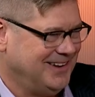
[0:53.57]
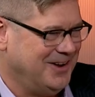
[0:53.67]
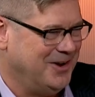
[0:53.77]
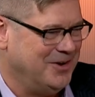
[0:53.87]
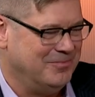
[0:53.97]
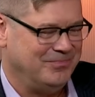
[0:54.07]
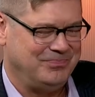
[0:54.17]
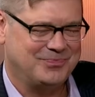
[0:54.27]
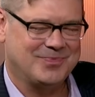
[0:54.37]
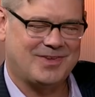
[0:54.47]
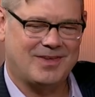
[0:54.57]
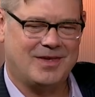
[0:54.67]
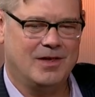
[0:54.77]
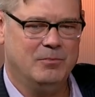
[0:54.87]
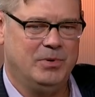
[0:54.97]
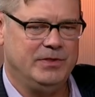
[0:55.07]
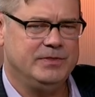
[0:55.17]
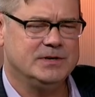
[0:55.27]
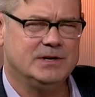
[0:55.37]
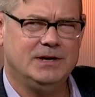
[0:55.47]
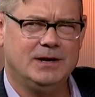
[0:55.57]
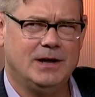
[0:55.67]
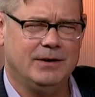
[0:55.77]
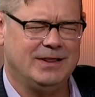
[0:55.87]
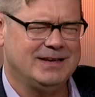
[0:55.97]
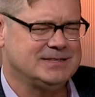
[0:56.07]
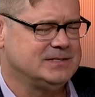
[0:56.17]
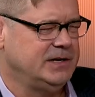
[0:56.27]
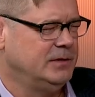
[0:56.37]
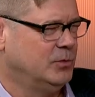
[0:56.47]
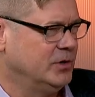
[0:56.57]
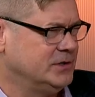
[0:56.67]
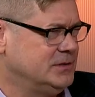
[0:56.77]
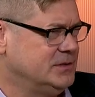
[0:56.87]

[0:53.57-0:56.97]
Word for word: Um, but I'd like to say the more